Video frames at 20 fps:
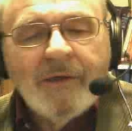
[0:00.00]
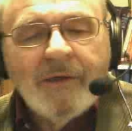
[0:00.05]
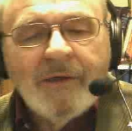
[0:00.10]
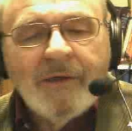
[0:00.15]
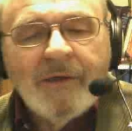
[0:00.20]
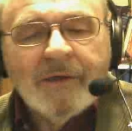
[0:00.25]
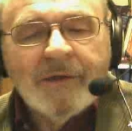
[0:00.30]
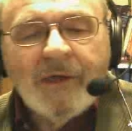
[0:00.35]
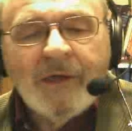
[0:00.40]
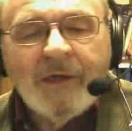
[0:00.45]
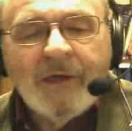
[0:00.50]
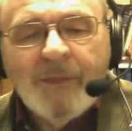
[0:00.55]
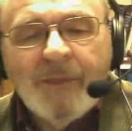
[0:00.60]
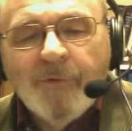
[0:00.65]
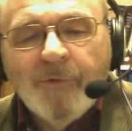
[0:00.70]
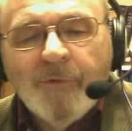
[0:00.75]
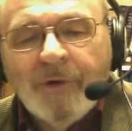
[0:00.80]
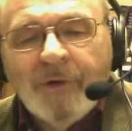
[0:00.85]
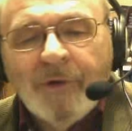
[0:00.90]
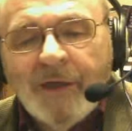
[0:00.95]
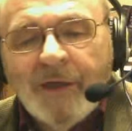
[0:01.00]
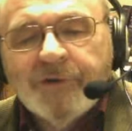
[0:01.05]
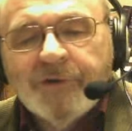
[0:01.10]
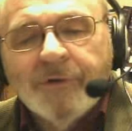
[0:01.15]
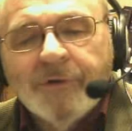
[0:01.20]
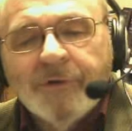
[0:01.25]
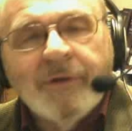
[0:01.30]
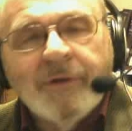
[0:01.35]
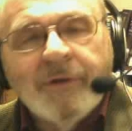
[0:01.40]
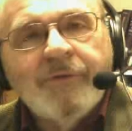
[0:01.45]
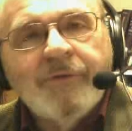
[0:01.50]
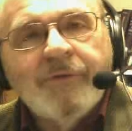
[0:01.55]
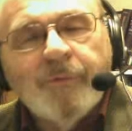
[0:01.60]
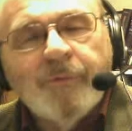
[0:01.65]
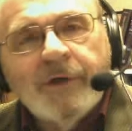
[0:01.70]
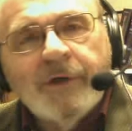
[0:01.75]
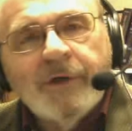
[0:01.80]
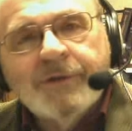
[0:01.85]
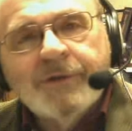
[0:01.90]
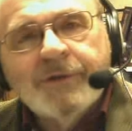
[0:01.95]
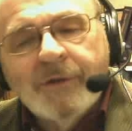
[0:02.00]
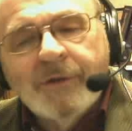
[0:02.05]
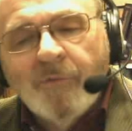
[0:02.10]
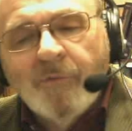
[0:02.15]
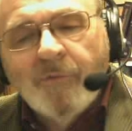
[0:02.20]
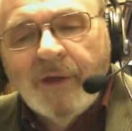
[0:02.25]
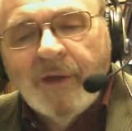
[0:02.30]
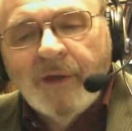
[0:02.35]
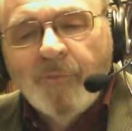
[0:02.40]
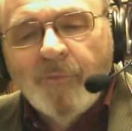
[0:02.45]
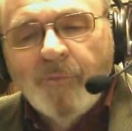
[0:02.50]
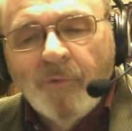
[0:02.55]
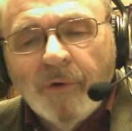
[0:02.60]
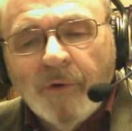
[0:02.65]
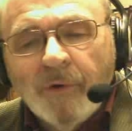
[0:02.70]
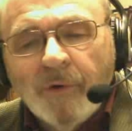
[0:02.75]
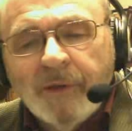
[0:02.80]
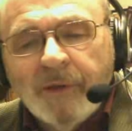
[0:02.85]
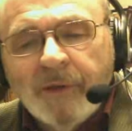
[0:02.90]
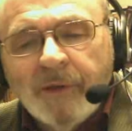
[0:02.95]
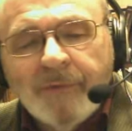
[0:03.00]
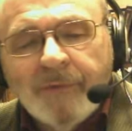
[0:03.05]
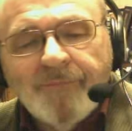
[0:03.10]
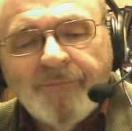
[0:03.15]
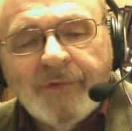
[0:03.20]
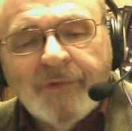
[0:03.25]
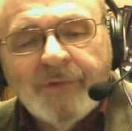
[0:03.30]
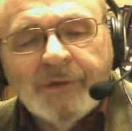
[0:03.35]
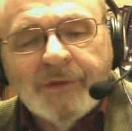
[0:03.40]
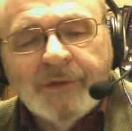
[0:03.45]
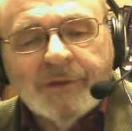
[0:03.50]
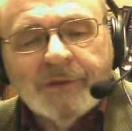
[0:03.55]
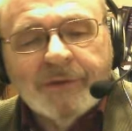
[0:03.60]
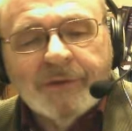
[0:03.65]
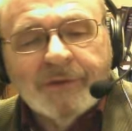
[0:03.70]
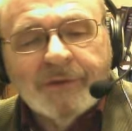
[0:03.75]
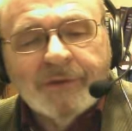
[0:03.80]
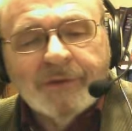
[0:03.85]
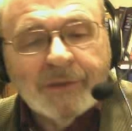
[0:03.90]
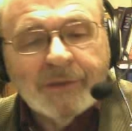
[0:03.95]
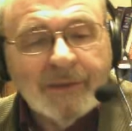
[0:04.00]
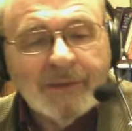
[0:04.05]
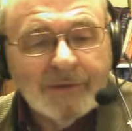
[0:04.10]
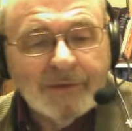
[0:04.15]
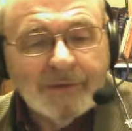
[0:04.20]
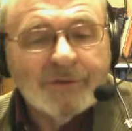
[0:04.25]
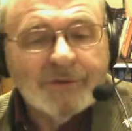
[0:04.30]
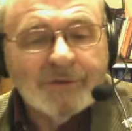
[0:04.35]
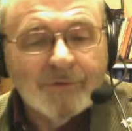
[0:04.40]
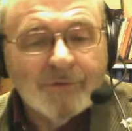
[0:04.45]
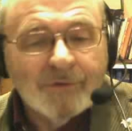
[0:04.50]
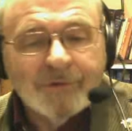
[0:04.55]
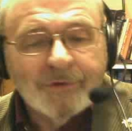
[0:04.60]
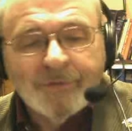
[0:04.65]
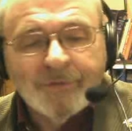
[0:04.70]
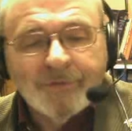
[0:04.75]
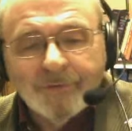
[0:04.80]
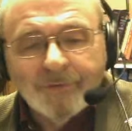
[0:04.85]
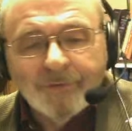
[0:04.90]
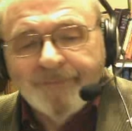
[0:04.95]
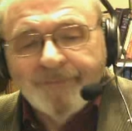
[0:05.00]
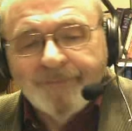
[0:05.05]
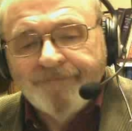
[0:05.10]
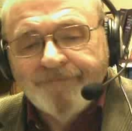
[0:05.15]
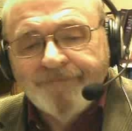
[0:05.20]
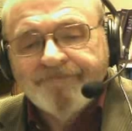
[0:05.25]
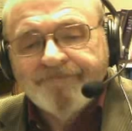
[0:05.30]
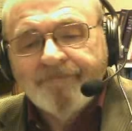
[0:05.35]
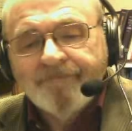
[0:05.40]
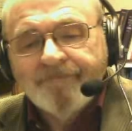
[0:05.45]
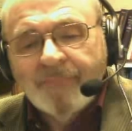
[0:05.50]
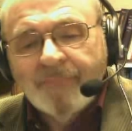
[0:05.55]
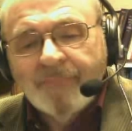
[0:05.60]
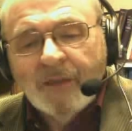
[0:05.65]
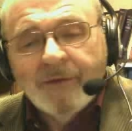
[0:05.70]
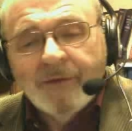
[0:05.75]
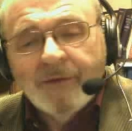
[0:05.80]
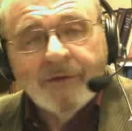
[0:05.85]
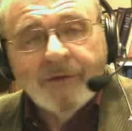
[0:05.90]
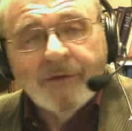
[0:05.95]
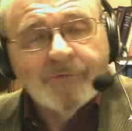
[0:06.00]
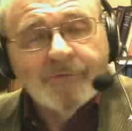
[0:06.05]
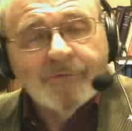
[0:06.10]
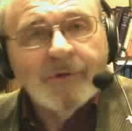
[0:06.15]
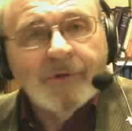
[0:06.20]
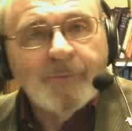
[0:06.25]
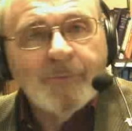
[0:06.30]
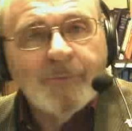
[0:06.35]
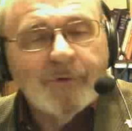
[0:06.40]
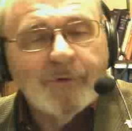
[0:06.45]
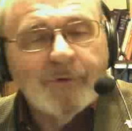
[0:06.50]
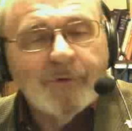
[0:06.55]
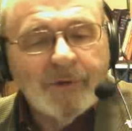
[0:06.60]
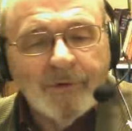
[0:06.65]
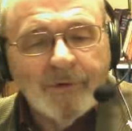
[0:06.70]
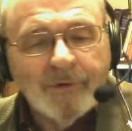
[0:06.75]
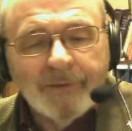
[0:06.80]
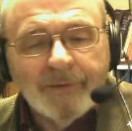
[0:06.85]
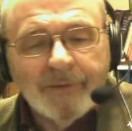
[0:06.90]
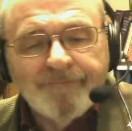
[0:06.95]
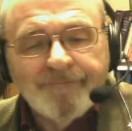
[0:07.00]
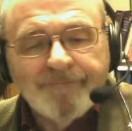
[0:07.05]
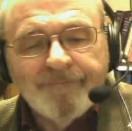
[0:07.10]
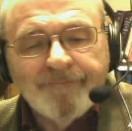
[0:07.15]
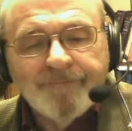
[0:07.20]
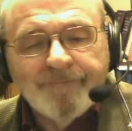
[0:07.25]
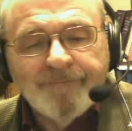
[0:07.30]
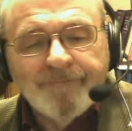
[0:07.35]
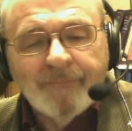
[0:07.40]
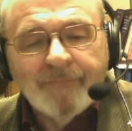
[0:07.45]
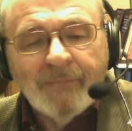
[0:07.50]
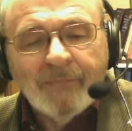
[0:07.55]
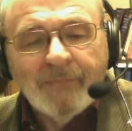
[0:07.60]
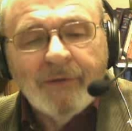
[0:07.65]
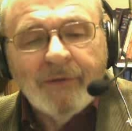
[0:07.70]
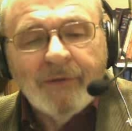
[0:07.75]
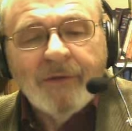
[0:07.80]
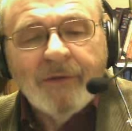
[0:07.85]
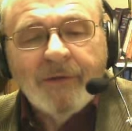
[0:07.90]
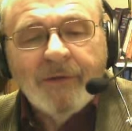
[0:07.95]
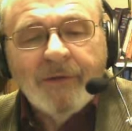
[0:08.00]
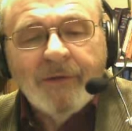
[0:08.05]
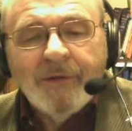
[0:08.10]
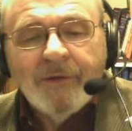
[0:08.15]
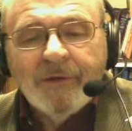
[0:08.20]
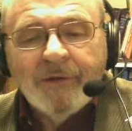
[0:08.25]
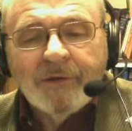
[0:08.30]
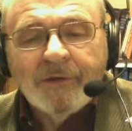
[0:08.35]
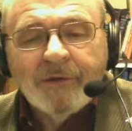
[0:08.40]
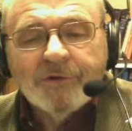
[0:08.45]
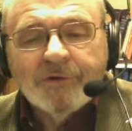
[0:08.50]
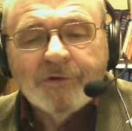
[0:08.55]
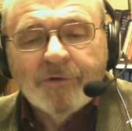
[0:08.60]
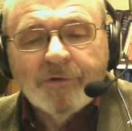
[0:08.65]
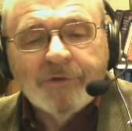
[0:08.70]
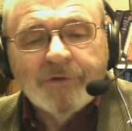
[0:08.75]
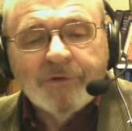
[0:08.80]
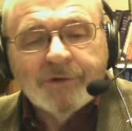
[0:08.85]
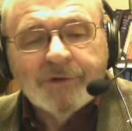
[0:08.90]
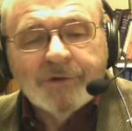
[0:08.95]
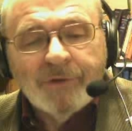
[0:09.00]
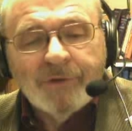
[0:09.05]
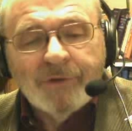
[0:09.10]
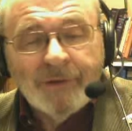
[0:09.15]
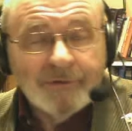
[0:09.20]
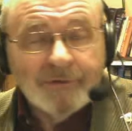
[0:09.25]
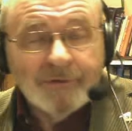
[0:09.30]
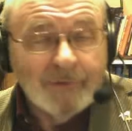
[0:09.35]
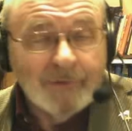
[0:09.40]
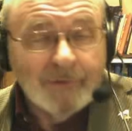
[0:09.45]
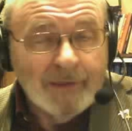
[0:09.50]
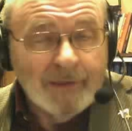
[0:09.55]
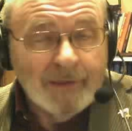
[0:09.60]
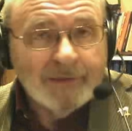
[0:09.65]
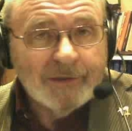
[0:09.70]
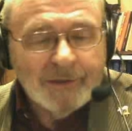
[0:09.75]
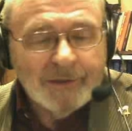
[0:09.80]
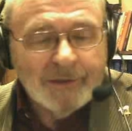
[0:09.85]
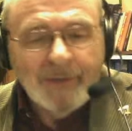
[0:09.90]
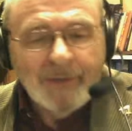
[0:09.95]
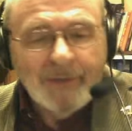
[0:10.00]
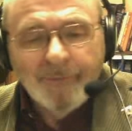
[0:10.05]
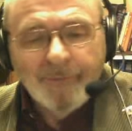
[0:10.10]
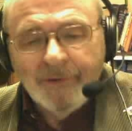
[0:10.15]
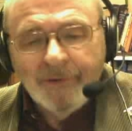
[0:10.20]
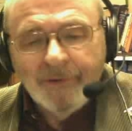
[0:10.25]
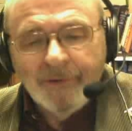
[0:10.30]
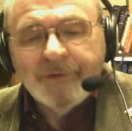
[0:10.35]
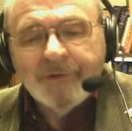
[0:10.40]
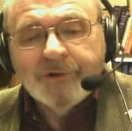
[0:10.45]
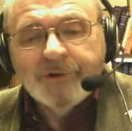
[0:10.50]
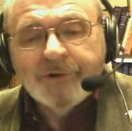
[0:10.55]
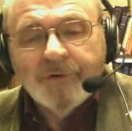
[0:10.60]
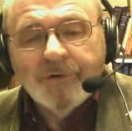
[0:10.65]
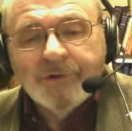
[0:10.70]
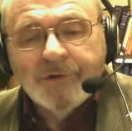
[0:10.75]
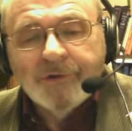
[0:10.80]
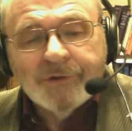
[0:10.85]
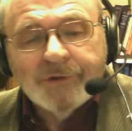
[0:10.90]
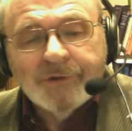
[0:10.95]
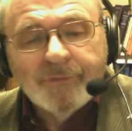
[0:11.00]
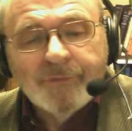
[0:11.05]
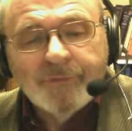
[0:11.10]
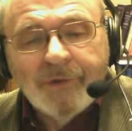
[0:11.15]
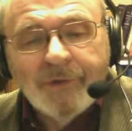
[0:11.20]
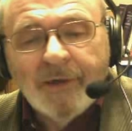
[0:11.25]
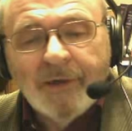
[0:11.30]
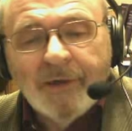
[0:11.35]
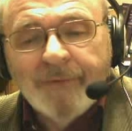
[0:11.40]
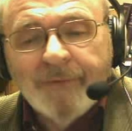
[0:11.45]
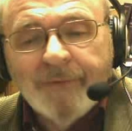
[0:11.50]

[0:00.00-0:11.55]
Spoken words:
In the apron lecture of the Preston Webb work is a sentence or two that's really pretty good. It is yours to, as regards the apron, it is yours to wear.